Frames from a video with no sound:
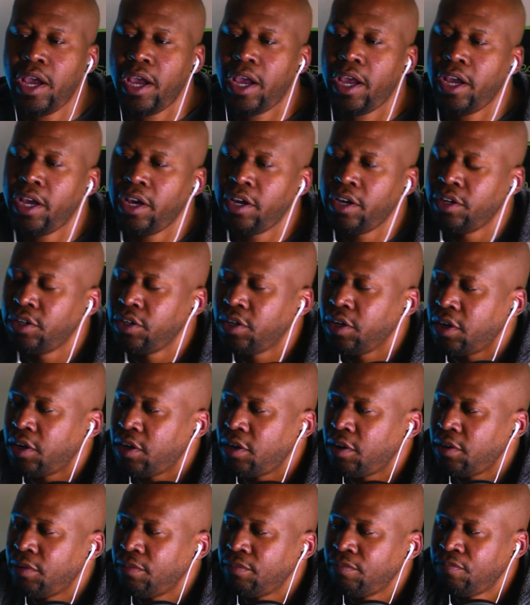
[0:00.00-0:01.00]
And
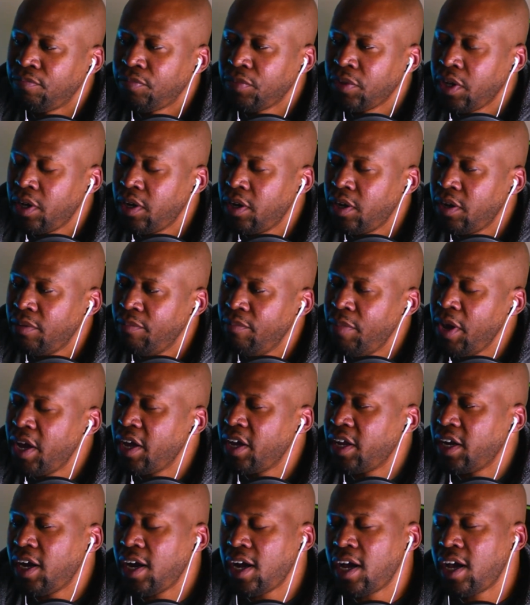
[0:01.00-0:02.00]
um,
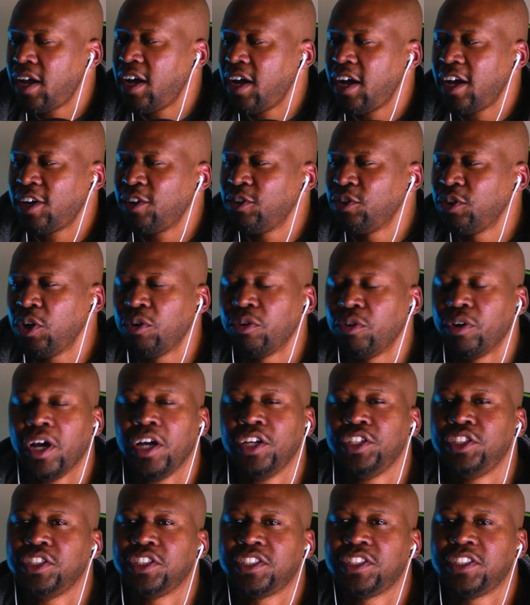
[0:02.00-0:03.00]
man, I, I don't know. I
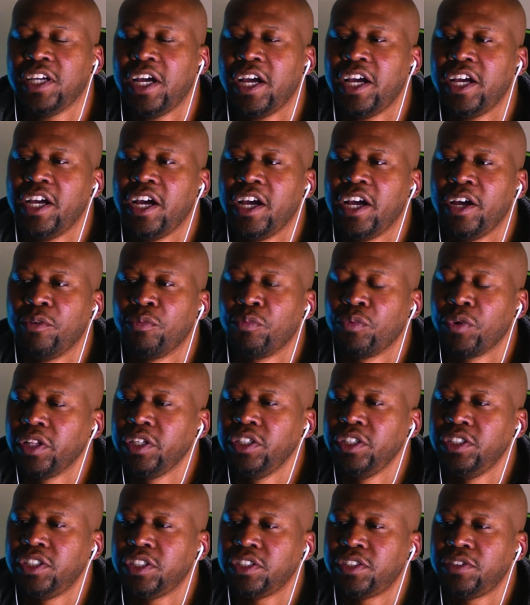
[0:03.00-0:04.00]
just I, I
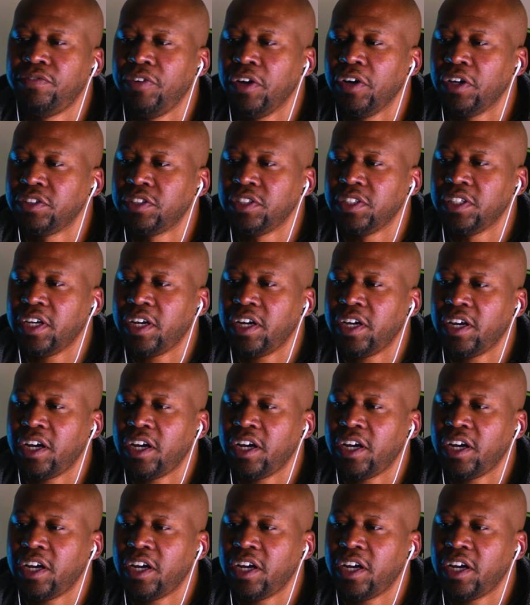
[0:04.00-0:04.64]
really just felt it.